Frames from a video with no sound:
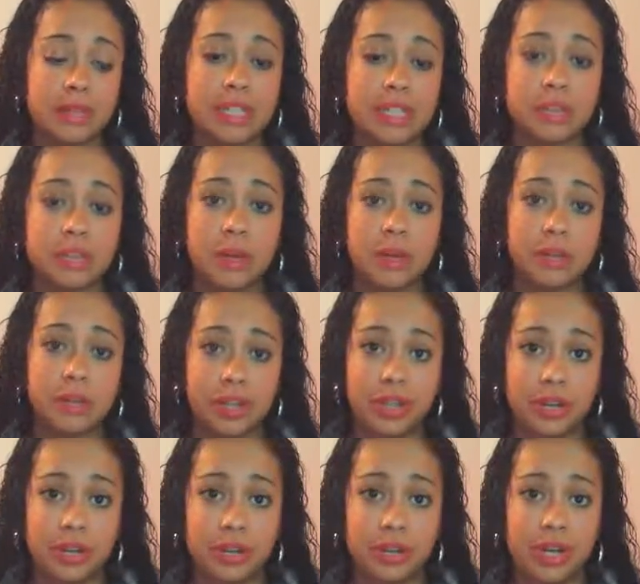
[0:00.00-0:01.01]
this is why I'm
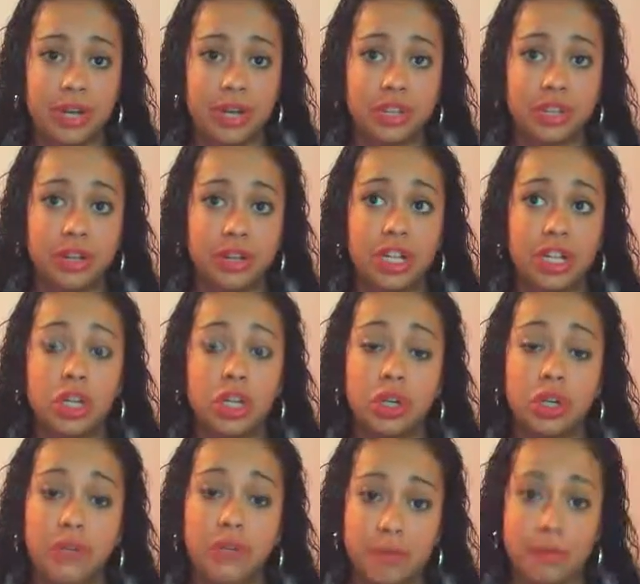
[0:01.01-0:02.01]
sharing it with you guys so you can
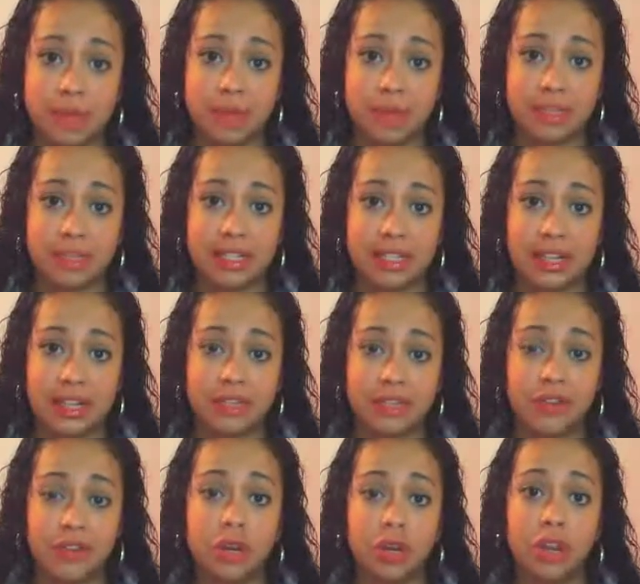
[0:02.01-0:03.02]
learn from my
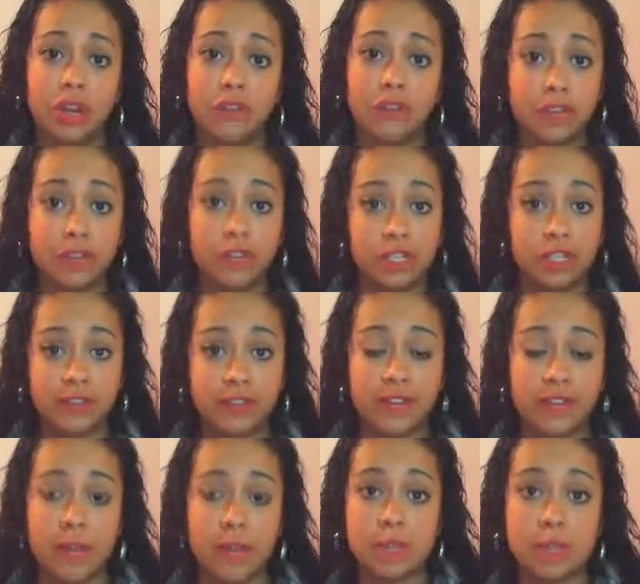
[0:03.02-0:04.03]
mistakes. If you're on the verge of
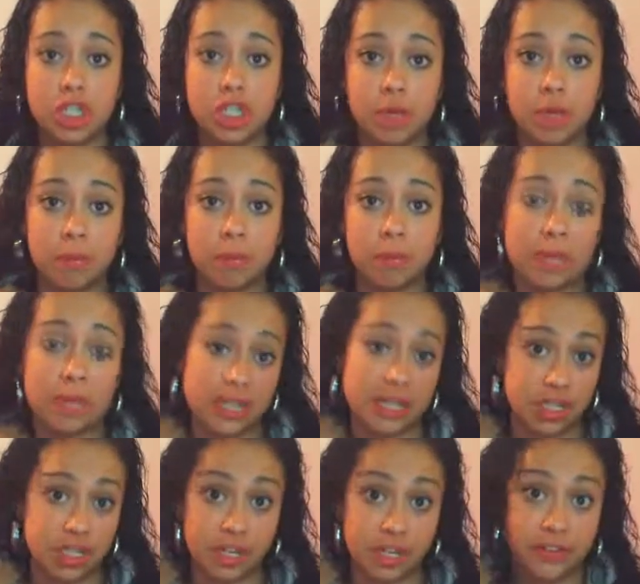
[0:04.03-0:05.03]
giving up, don't,
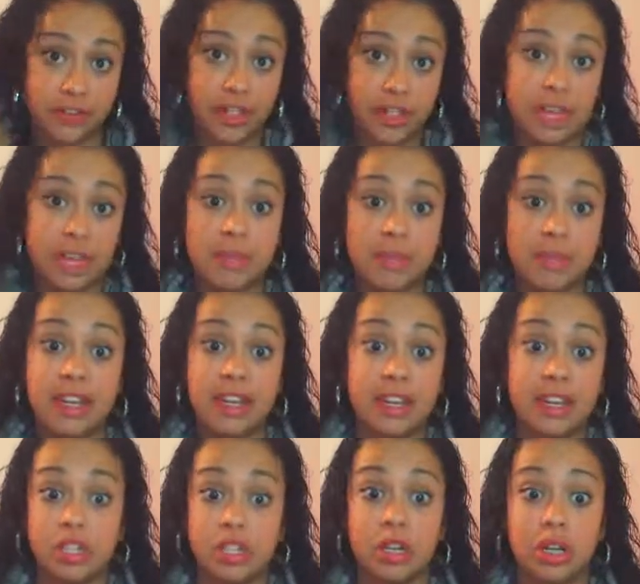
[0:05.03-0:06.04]
because you're going to feel like me
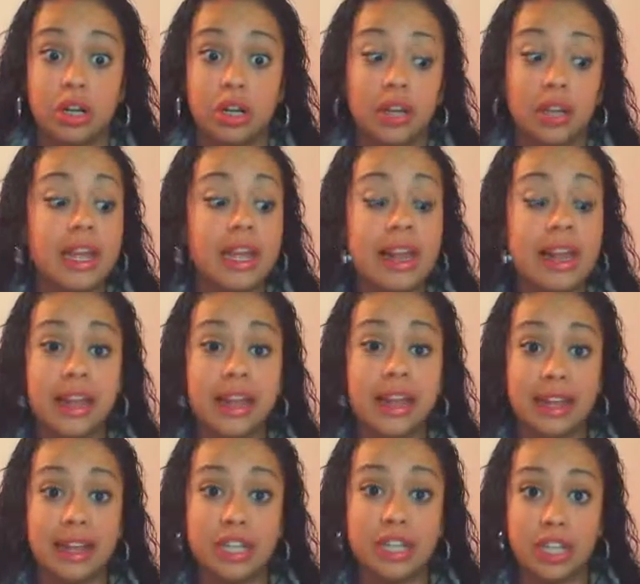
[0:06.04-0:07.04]
and it's not good.
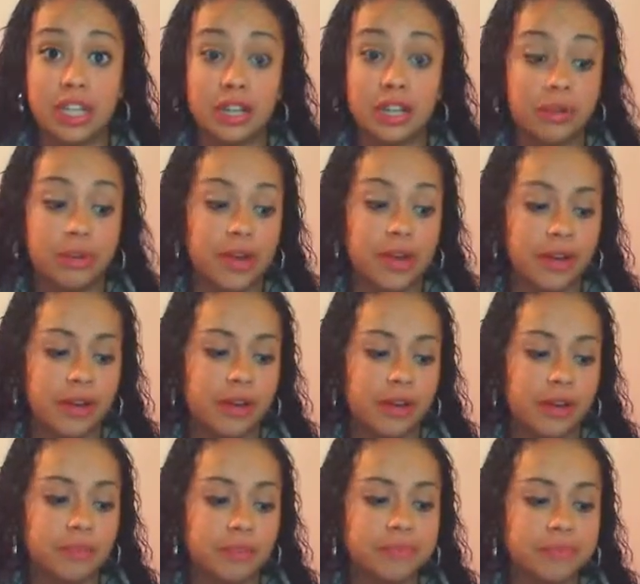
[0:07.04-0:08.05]
And I can tell you right
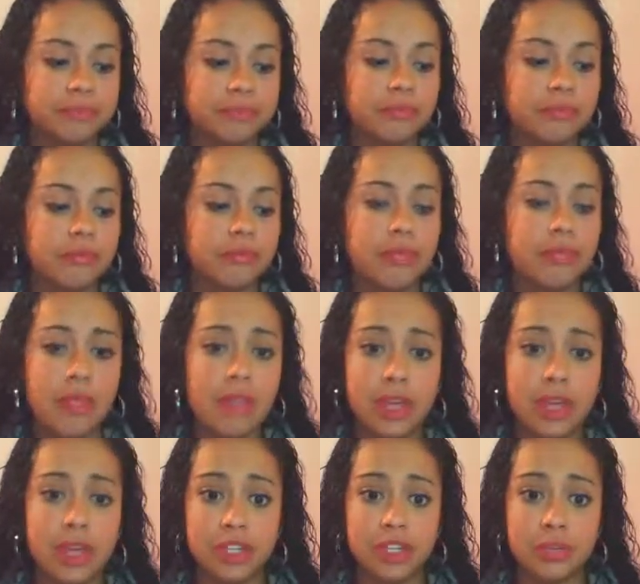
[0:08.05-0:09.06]
now,
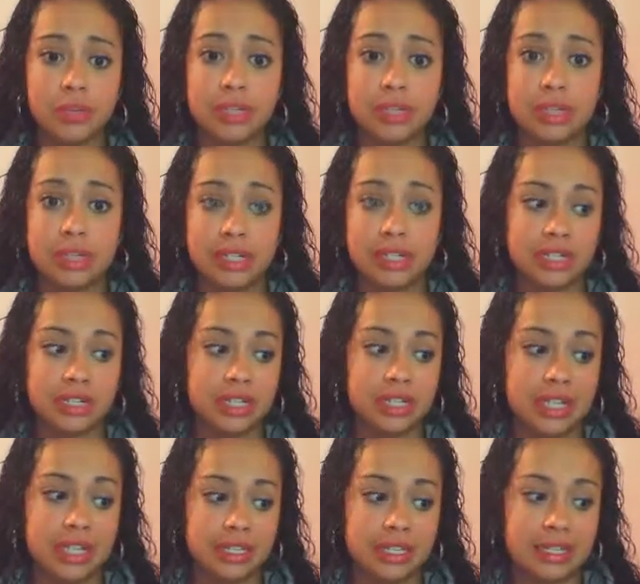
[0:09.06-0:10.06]
I just went downstairs
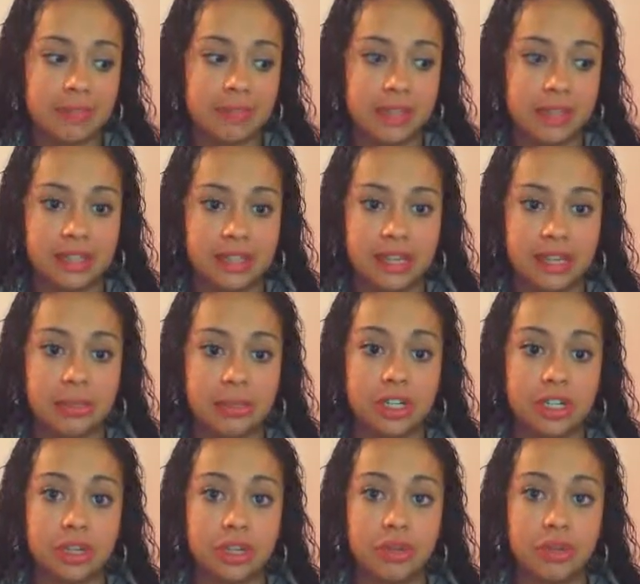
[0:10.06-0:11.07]
to get some things that I'm going
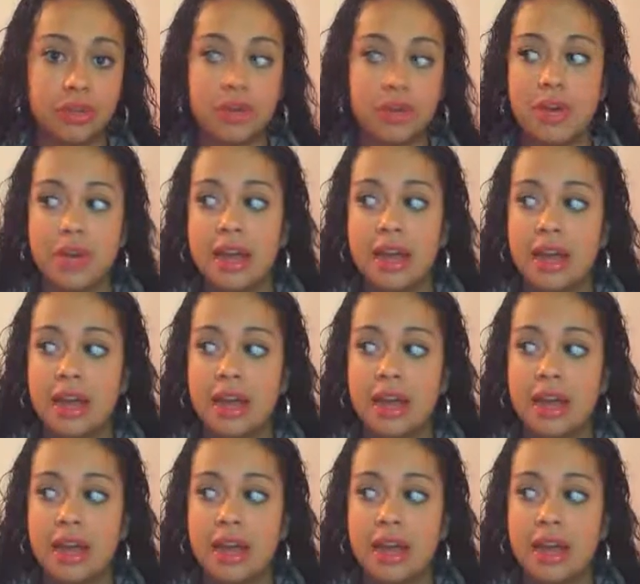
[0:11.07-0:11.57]
to show you.